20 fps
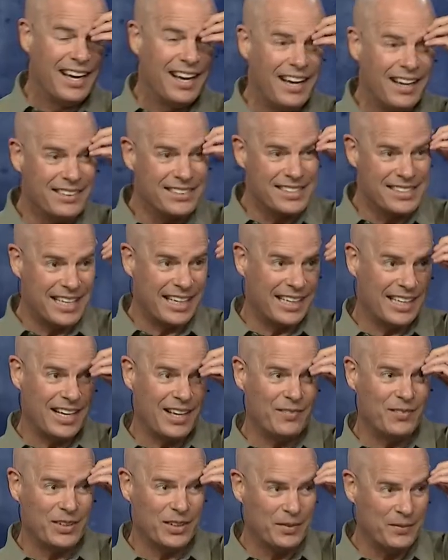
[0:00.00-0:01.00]
I'll set it
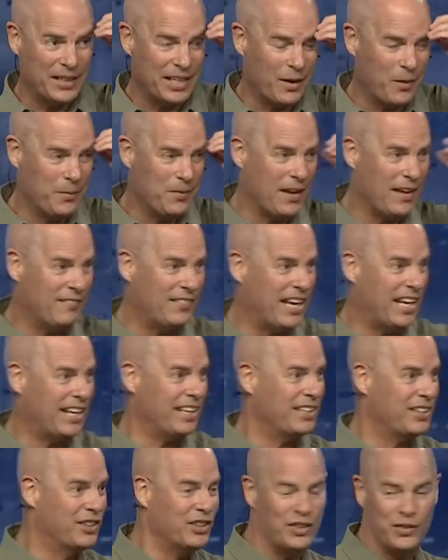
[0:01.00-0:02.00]
up a little bit. Oh, we have had a
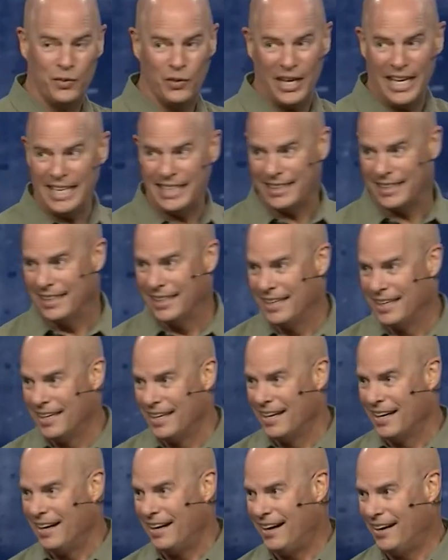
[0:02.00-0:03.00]
good week.
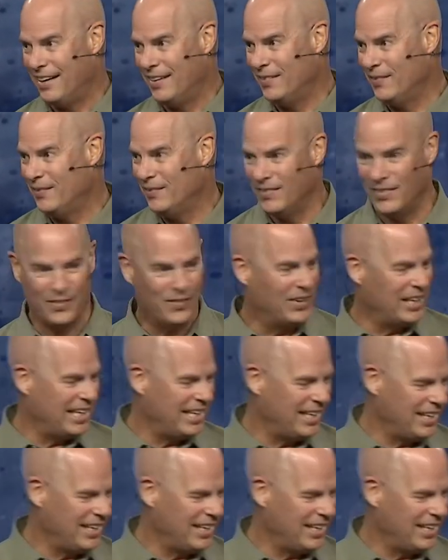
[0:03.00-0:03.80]
Um, we